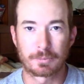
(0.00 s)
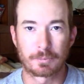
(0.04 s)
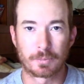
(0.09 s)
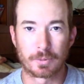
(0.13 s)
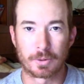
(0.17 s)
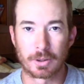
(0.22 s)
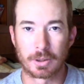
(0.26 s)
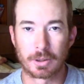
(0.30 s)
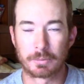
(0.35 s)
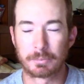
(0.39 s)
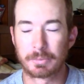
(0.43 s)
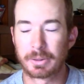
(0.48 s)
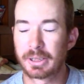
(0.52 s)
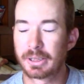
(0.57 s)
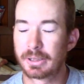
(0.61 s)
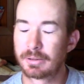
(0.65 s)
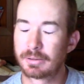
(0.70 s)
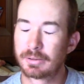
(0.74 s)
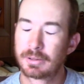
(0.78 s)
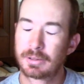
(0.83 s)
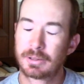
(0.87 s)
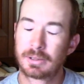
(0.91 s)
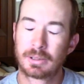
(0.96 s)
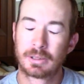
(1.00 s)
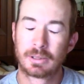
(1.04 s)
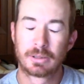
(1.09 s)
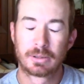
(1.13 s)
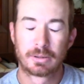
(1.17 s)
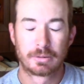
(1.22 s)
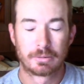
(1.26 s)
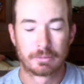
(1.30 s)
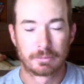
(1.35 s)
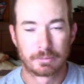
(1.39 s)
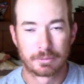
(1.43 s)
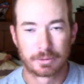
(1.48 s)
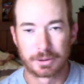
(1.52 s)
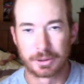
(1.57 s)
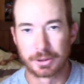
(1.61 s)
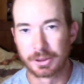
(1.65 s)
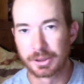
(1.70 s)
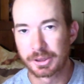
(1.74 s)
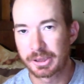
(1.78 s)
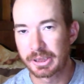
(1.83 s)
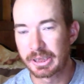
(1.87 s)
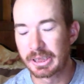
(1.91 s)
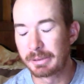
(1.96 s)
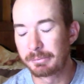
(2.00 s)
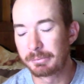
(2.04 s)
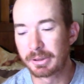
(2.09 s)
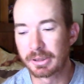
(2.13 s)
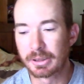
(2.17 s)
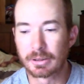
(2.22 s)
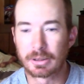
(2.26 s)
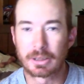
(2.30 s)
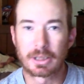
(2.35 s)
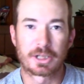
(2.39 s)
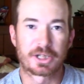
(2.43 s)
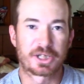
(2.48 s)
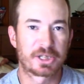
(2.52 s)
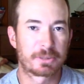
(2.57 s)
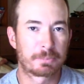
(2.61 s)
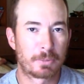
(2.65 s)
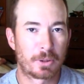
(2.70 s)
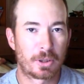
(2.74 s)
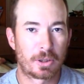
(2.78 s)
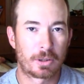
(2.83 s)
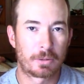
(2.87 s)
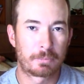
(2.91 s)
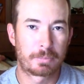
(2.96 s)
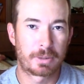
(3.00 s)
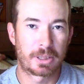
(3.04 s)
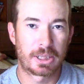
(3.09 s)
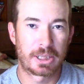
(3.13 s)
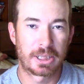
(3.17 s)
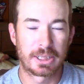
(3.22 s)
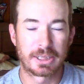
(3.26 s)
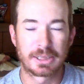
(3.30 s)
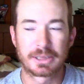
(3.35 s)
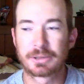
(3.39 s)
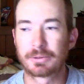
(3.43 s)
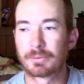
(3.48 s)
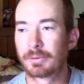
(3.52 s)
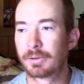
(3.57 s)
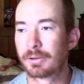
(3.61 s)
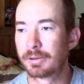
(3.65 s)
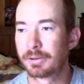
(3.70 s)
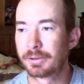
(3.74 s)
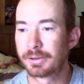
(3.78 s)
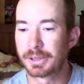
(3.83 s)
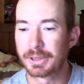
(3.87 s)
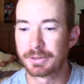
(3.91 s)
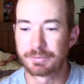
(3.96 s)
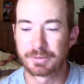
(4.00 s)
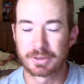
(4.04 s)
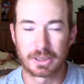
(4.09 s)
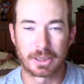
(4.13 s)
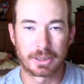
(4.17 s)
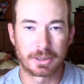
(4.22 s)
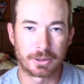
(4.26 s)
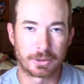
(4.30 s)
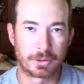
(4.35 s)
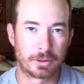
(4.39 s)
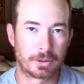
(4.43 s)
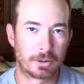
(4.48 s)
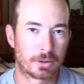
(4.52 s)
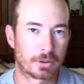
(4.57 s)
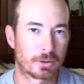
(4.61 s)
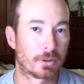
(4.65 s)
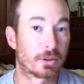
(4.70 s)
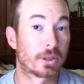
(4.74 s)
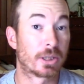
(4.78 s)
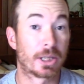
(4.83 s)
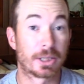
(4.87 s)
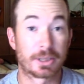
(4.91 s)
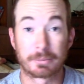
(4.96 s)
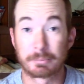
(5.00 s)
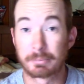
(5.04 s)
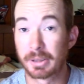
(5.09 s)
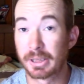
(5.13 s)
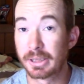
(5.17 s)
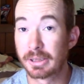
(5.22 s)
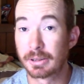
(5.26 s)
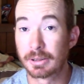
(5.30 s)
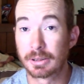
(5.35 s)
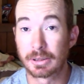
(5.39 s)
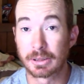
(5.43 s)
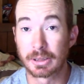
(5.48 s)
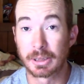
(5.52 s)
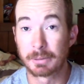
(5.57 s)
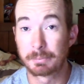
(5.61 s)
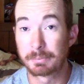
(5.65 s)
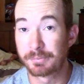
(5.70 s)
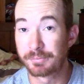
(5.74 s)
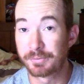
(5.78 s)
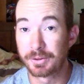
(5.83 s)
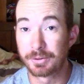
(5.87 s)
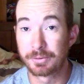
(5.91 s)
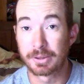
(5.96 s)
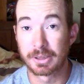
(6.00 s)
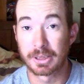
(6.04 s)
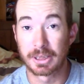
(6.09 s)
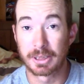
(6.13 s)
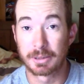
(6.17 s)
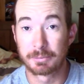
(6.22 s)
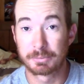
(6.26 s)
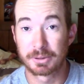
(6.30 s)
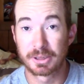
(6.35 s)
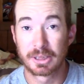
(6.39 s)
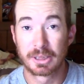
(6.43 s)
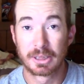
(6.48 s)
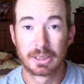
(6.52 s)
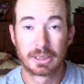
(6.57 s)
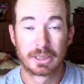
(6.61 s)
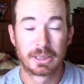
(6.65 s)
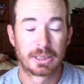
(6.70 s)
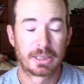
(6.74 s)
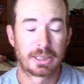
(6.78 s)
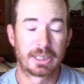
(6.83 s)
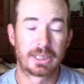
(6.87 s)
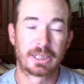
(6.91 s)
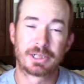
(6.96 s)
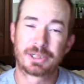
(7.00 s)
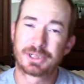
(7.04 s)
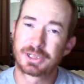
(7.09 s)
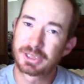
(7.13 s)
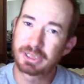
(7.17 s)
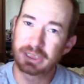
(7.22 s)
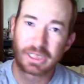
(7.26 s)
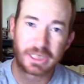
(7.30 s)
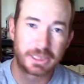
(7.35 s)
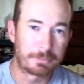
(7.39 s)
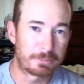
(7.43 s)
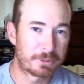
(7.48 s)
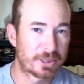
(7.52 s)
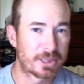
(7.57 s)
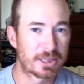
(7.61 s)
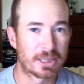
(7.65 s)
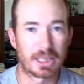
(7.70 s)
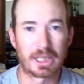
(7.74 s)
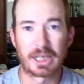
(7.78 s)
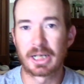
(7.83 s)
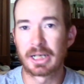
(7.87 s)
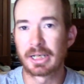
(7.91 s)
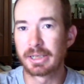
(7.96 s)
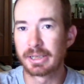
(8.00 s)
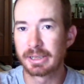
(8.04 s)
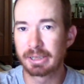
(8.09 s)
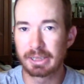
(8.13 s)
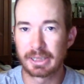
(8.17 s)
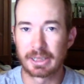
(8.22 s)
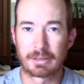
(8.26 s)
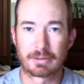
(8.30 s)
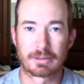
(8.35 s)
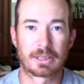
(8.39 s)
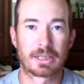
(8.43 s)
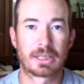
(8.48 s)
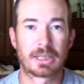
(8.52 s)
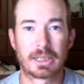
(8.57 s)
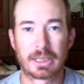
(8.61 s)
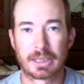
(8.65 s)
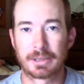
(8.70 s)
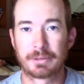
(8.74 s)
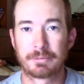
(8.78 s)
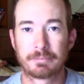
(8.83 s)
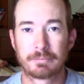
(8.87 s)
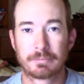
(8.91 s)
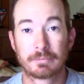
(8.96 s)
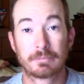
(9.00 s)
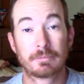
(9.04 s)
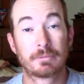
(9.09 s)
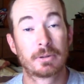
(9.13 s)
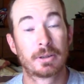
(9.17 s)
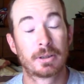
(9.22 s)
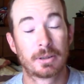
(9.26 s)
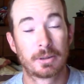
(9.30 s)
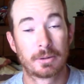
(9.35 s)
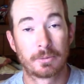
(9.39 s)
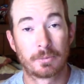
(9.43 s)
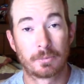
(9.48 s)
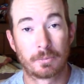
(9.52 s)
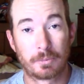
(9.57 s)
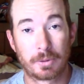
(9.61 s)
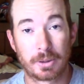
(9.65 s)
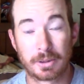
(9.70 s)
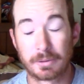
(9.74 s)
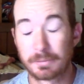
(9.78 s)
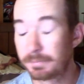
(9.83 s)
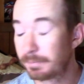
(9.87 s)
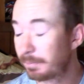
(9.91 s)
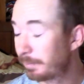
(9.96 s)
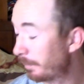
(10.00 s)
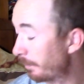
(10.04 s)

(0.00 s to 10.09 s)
worm and you just keep getting a lot of small bites, or you set the hook or got the bait hung up a few times and it just keeps sliding down the line? Well,